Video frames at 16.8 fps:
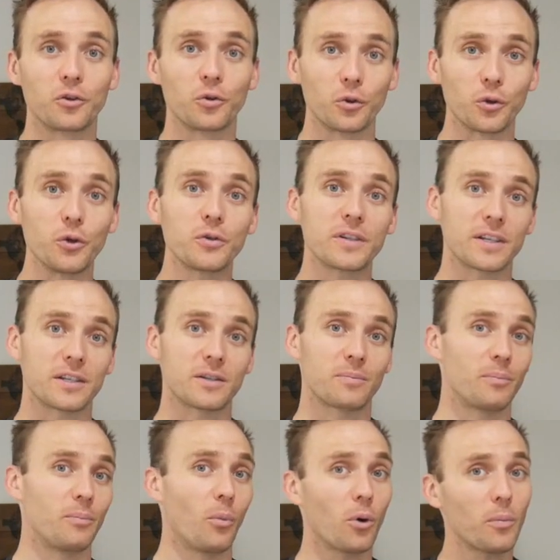glutes,
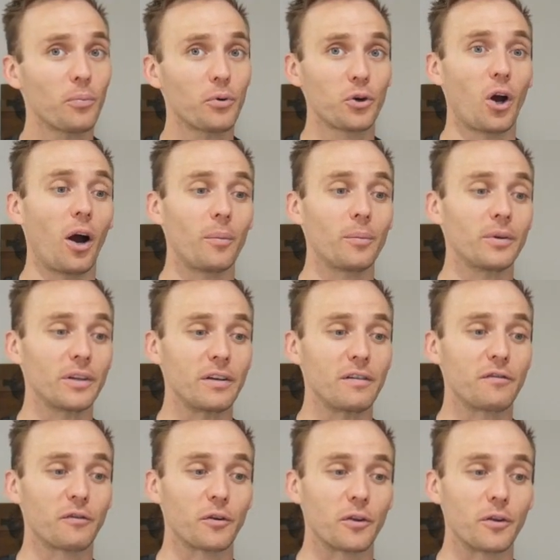it's more predominantly
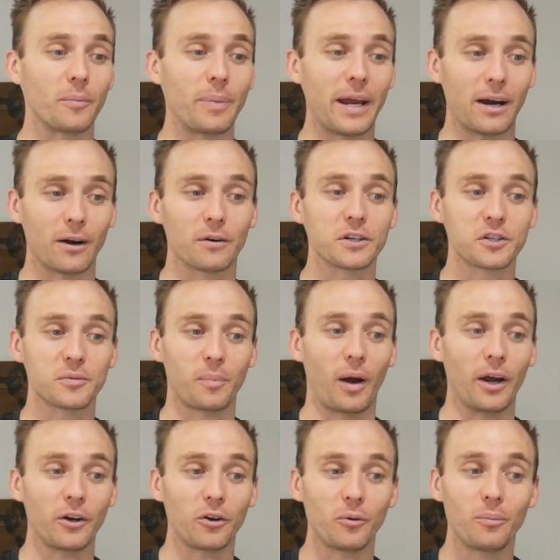for the
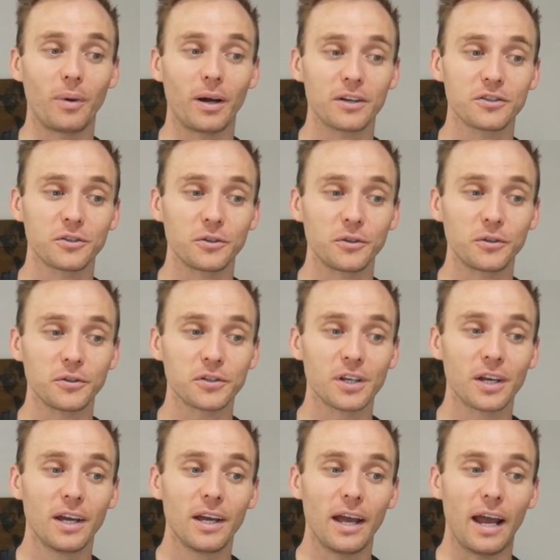paraspinal
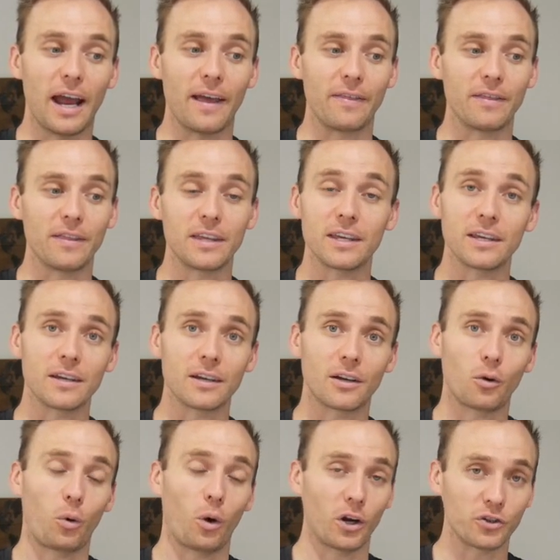muscles and the
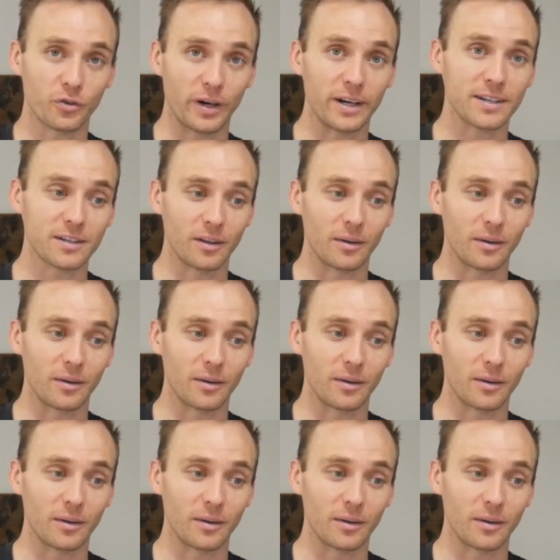quadratus